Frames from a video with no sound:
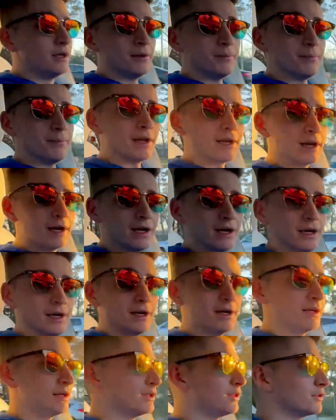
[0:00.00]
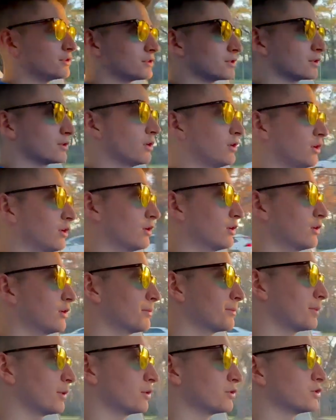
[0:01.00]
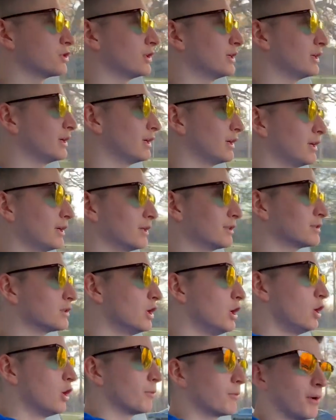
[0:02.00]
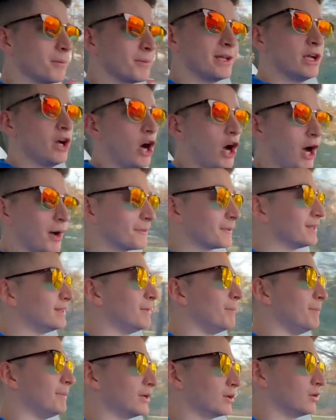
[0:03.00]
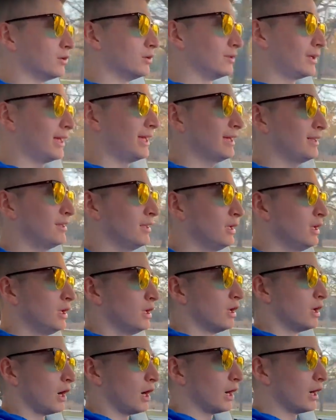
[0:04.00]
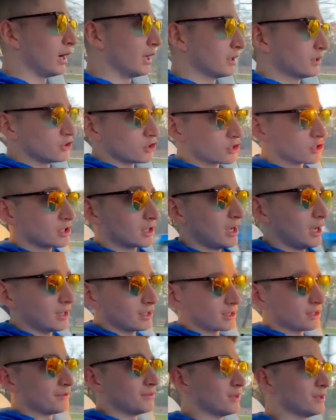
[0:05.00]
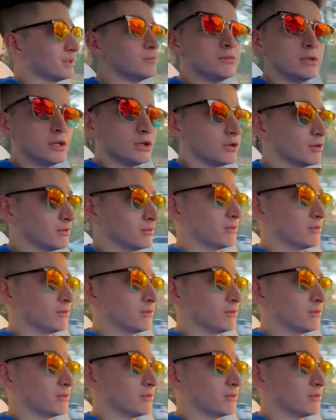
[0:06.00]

But there's a car approaching us. We're probably gonna hop in the middle lane, just to kind of give it, you know,